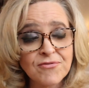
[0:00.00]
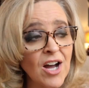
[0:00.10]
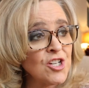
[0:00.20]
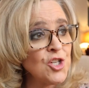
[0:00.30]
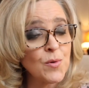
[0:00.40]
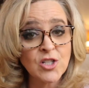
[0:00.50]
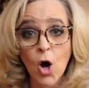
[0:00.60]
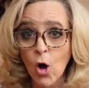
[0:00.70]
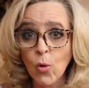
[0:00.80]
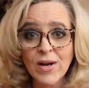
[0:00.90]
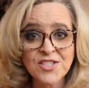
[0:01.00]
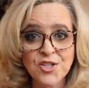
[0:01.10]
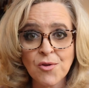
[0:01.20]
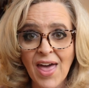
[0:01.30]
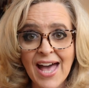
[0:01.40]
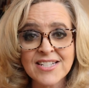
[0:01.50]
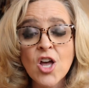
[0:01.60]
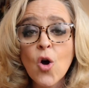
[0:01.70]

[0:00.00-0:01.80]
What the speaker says: fund, you can always do that.